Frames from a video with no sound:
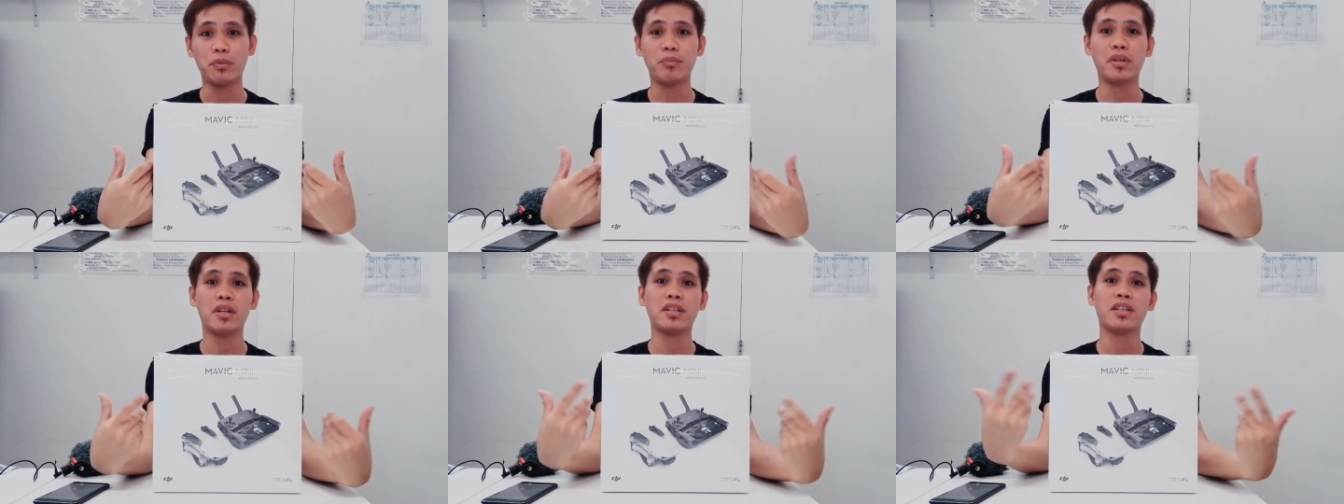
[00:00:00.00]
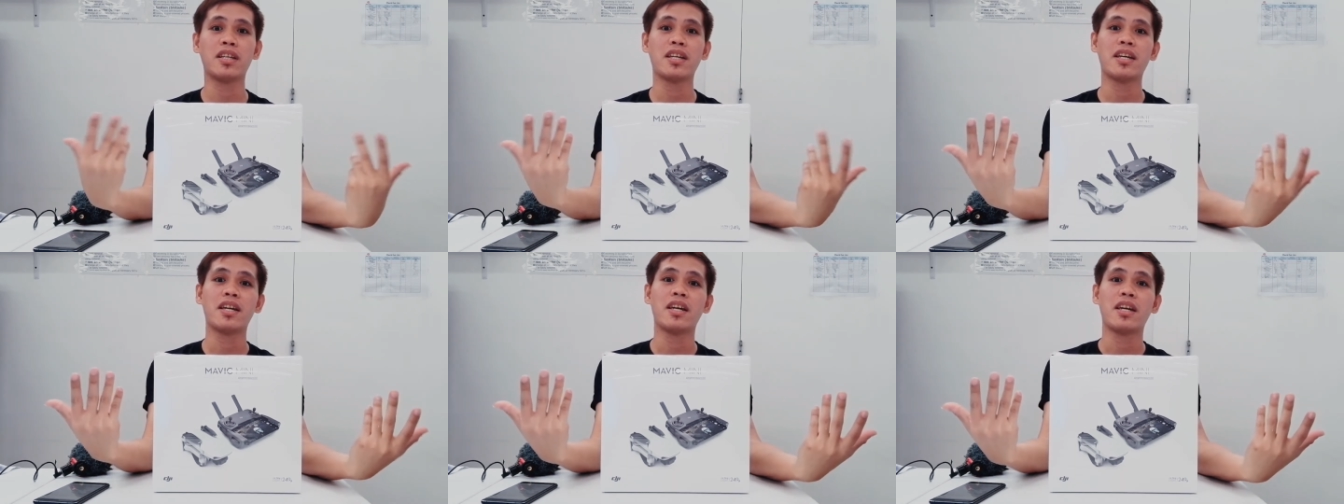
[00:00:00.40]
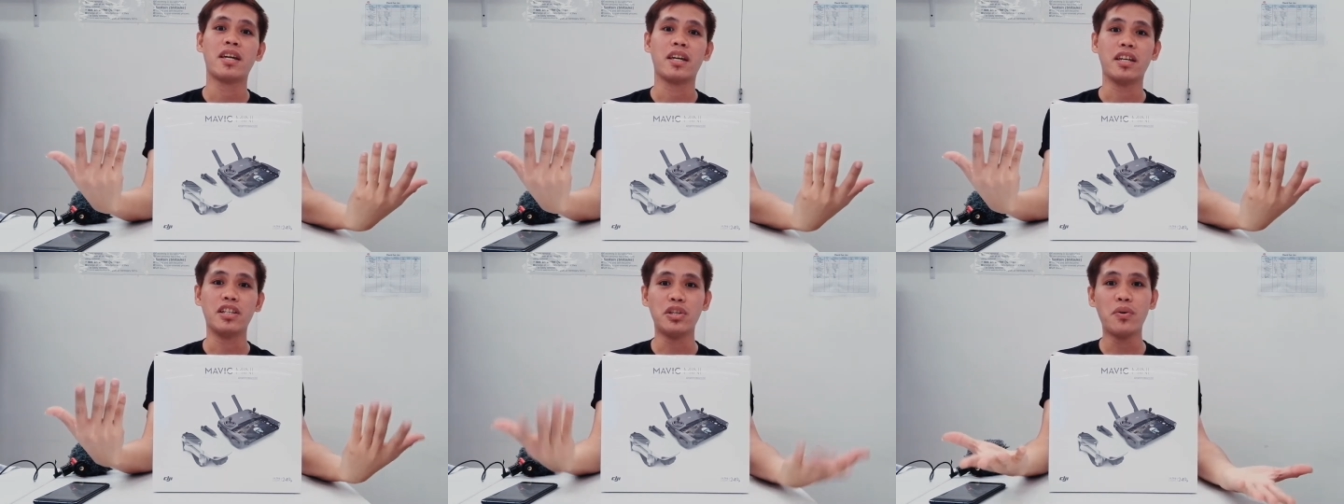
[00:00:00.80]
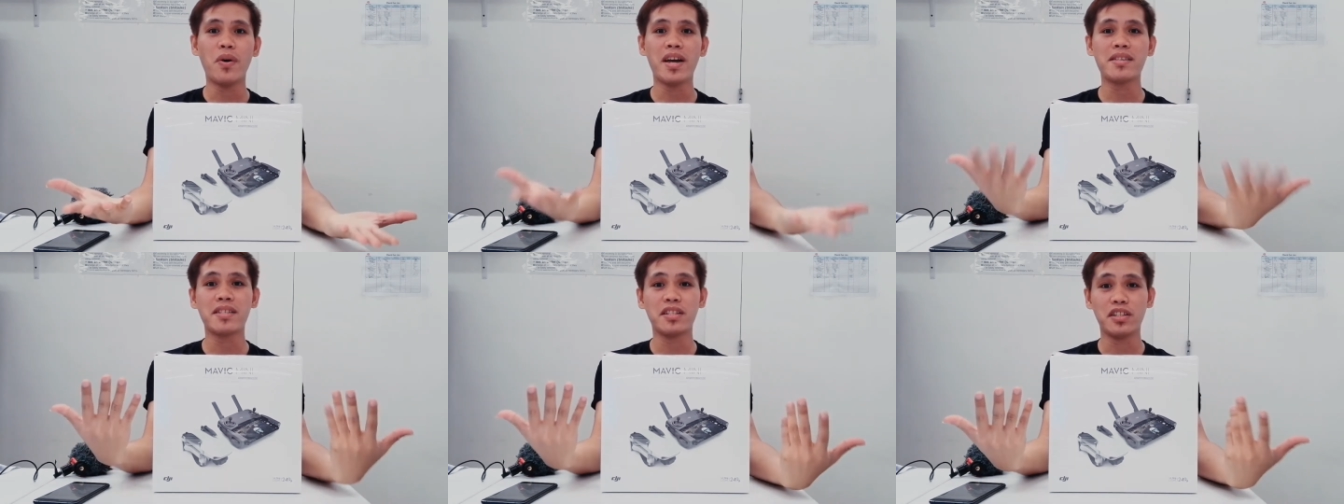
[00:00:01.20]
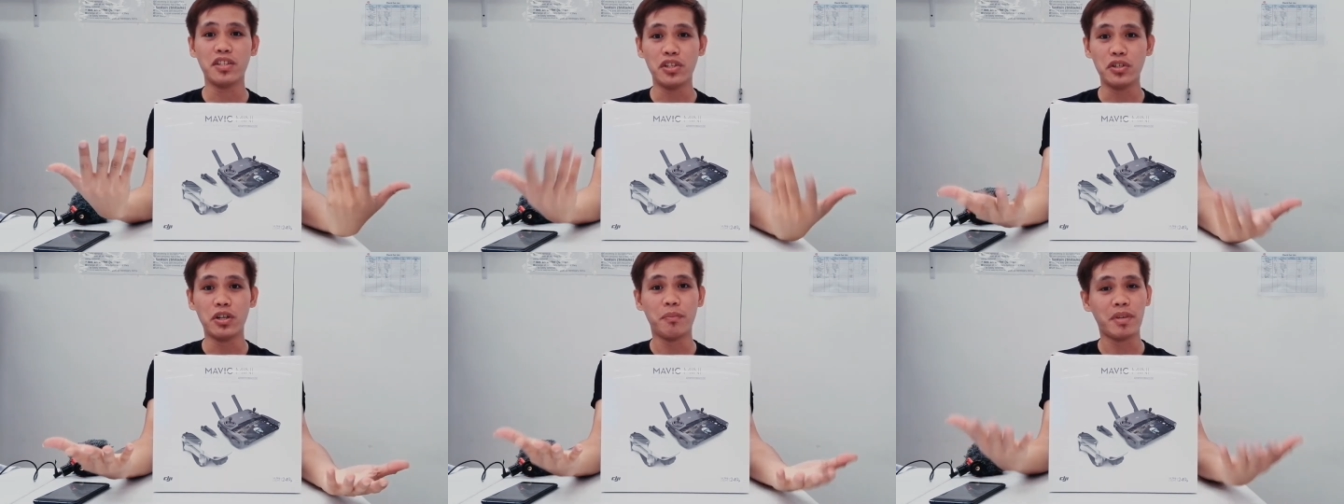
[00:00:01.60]
But in US and in
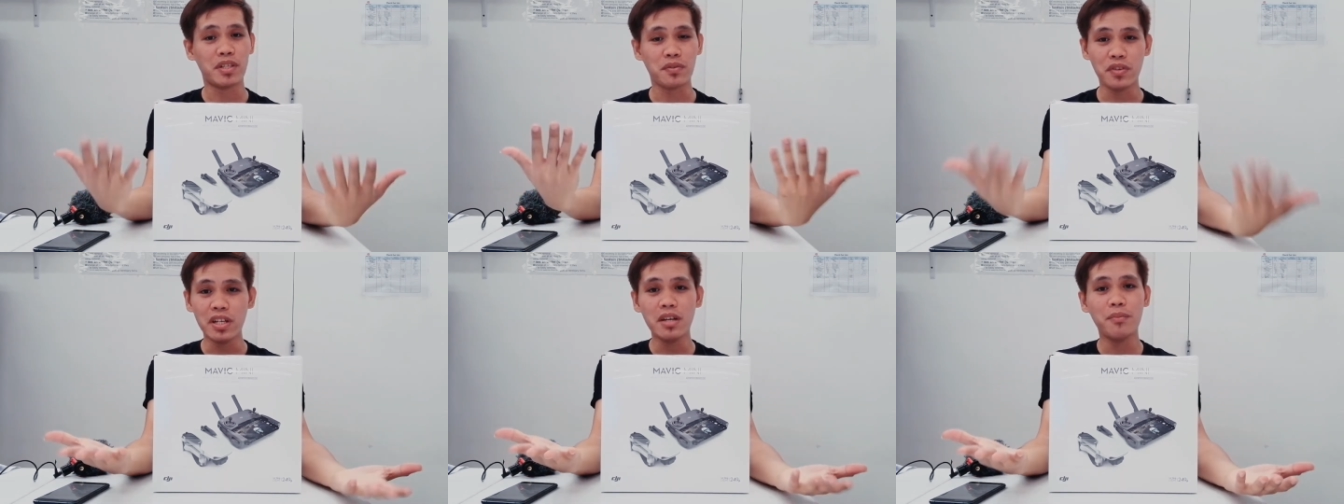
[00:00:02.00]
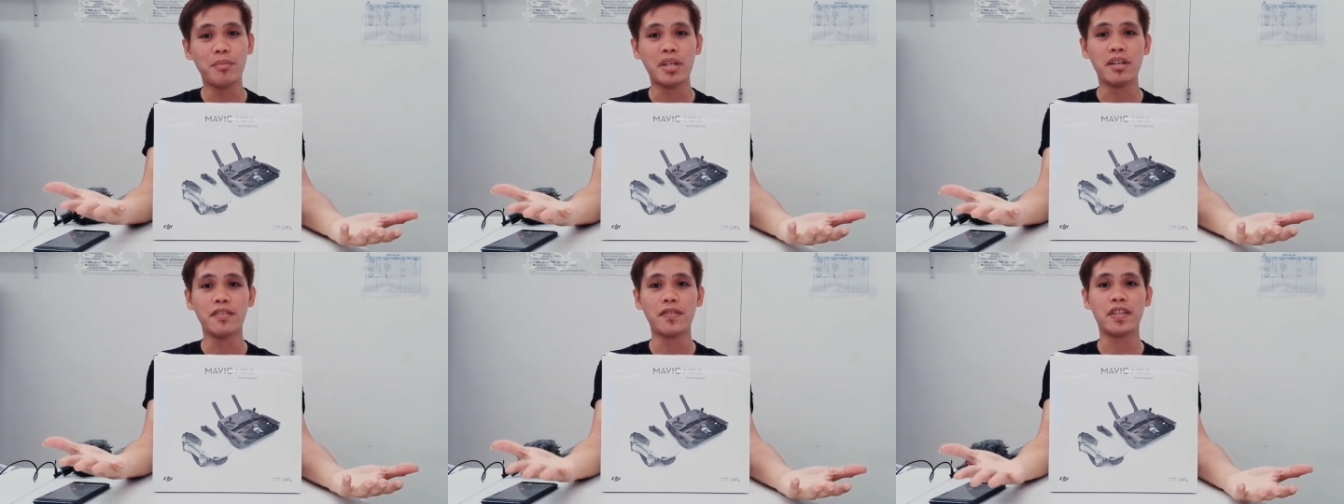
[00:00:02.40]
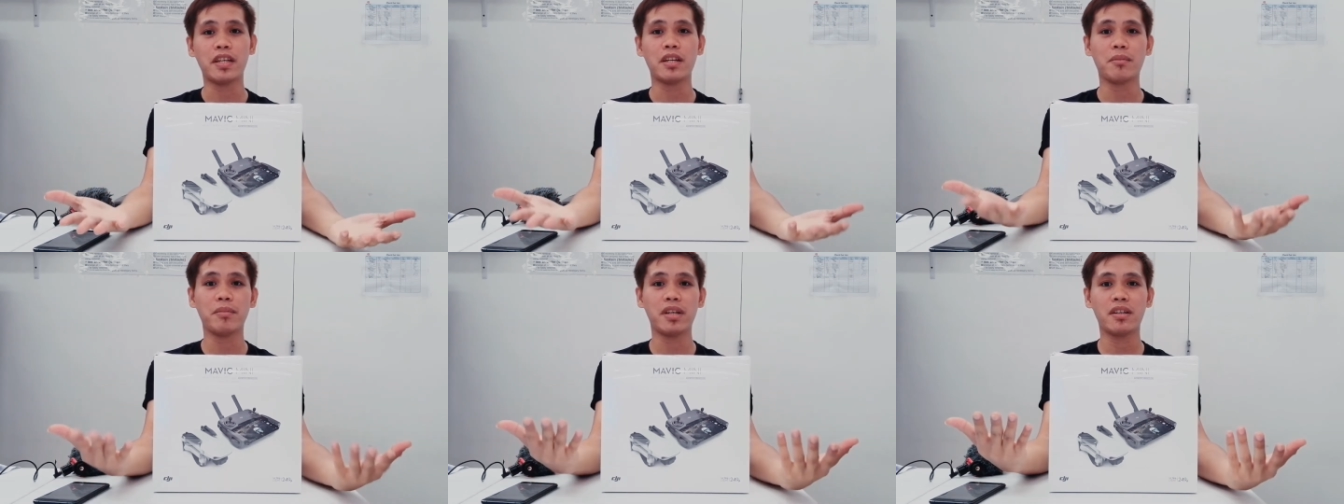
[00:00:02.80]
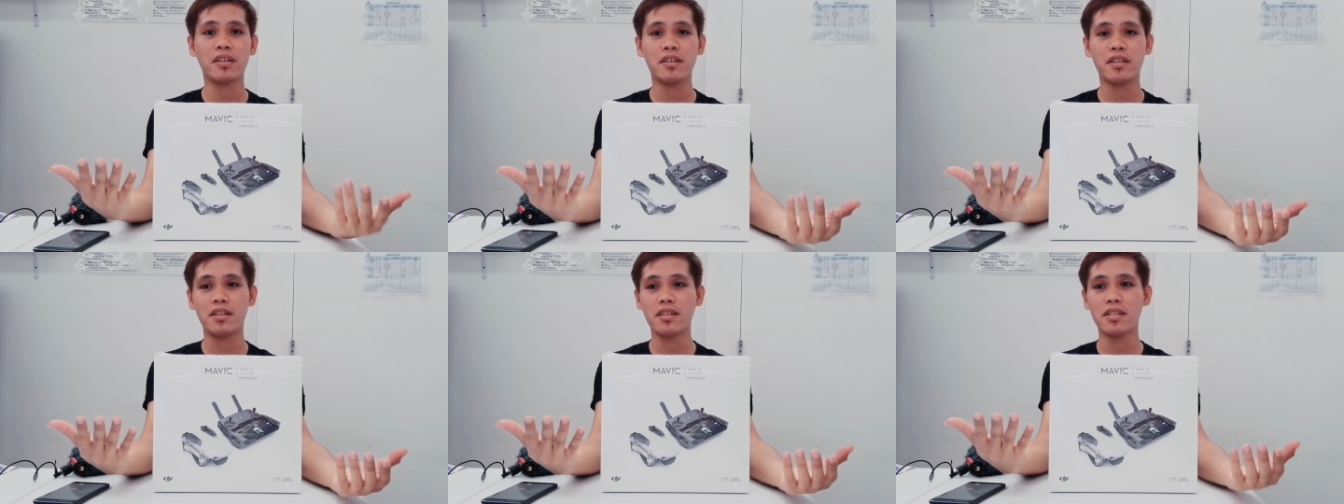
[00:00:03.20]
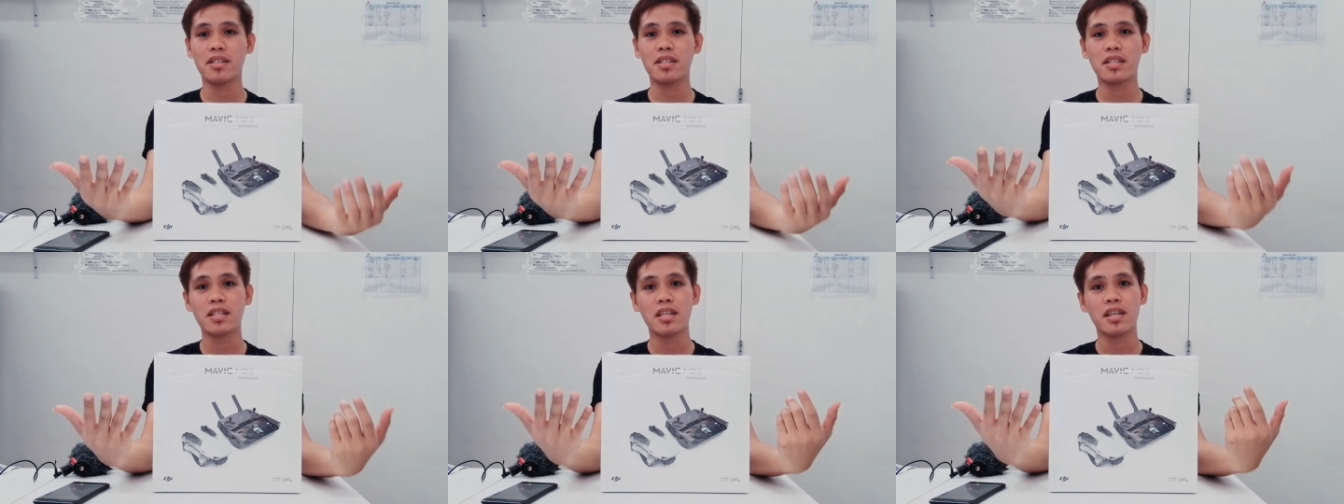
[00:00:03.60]
Europe, it's really a big thing because